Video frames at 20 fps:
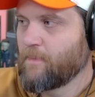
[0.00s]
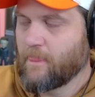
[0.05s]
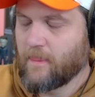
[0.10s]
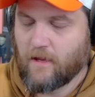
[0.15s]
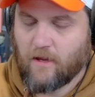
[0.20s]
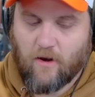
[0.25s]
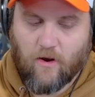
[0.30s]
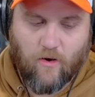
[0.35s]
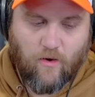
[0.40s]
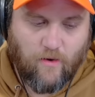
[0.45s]

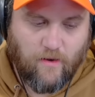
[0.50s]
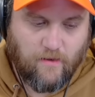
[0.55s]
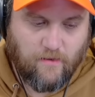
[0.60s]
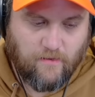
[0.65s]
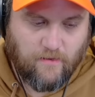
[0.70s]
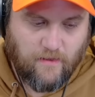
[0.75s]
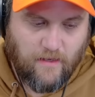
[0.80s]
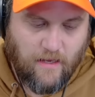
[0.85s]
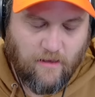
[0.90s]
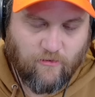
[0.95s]
you know,
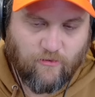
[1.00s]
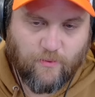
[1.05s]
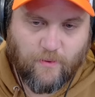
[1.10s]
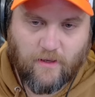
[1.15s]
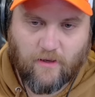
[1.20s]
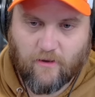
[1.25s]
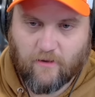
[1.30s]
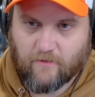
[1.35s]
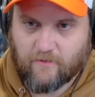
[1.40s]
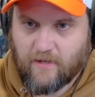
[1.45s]

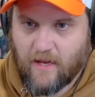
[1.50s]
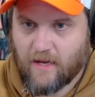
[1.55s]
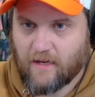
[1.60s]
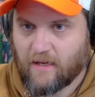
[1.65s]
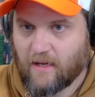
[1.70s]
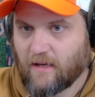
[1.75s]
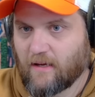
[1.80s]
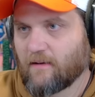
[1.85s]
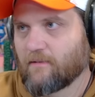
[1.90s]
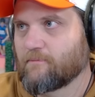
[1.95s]
Israel
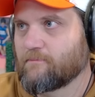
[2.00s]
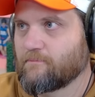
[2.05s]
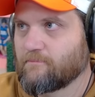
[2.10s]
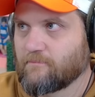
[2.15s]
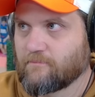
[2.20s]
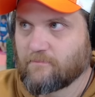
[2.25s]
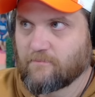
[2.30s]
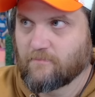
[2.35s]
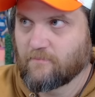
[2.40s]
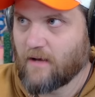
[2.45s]
taking
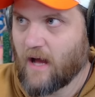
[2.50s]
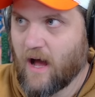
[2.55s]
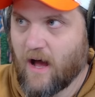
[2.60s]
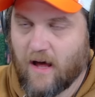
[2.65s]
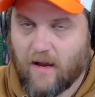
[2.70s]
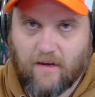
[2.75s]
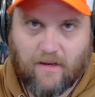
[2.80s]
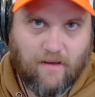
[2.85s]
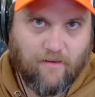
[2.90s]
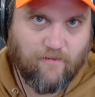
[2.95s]

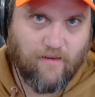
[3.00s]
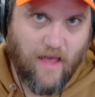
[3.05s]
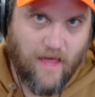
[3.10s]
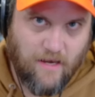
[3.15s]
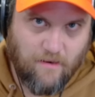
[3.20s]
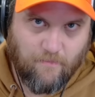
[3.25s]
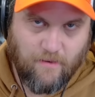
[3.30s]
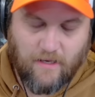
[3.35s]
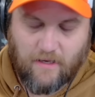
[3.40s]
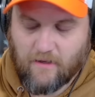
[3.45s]
on its
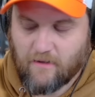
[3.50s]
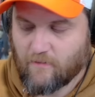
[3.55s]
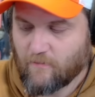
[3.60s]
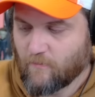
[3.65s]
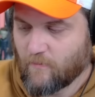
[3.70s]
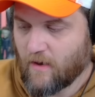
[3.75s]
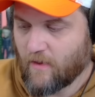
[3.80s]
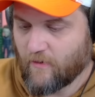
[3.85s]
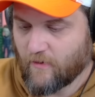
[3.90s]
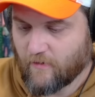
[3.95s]
enemy,
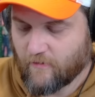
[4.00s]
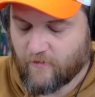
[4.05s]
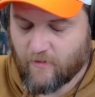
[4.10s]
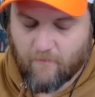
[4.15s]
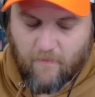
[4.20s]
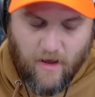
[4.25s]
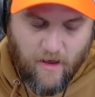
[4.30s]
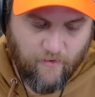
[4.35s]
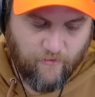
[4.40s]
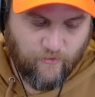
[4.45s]
whether it's
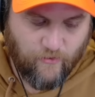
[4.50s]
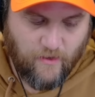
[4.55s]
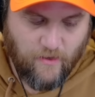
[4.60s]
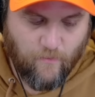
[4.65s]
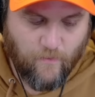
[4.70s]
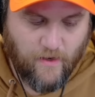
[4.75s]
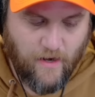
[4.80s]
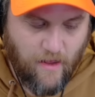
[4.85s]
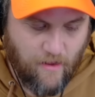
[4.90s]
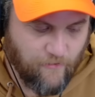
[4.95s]
Hamas or
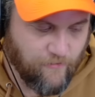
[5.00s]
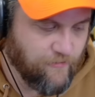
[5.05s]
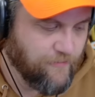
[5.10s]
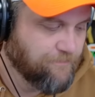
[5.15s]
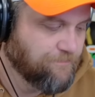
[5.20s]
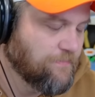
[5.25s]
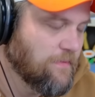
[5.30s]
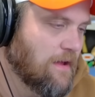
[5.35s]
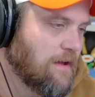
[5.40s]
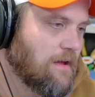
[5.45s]
anyone else,
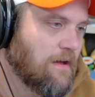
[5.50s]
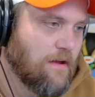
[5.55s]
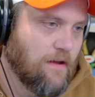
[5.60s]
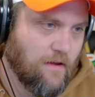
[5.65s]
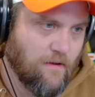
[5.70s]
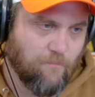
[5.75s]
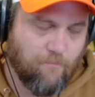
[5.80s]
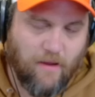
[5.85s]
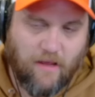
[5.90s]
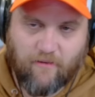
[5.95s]

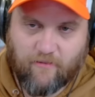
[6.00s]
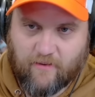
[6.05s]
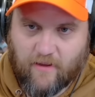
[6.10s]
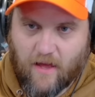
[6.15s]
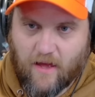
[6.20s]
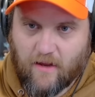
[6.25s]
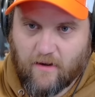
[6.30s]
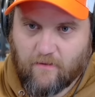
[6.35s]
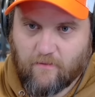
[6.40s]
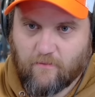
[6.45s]
based
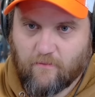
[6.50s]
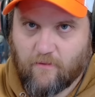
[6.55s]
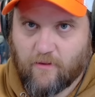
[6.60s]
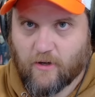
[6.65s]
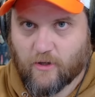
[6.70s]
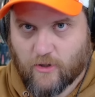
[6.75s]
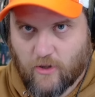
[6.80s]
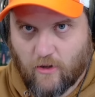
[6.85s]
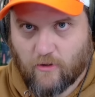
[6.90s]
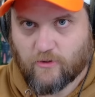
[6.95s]
on
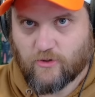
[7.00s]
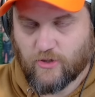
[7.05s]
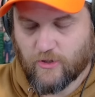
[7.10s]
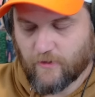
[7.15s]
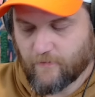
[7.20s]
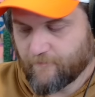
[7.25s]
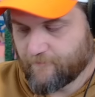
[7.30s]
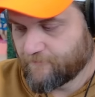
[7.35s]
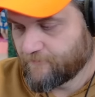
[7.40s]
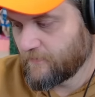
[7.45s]
their
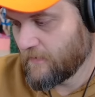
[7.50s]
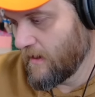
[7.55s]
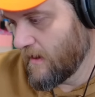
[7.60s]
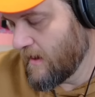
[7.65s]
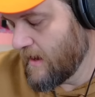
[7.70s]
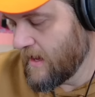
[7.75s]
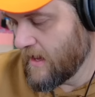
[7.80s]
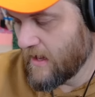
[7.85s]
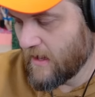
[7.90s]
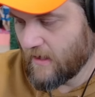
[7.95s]
culture.
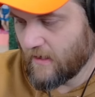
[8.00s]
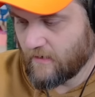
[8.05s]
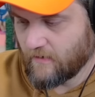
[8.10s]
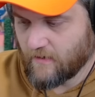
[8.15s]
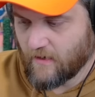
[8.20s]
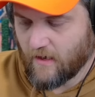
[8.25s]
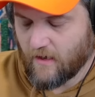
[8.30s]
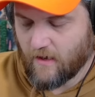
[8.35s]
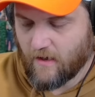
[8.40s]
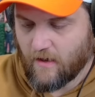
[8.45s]
And
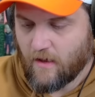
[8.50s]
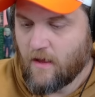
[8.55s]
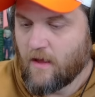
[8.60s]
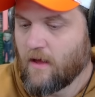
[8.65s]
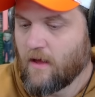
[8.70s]
uh,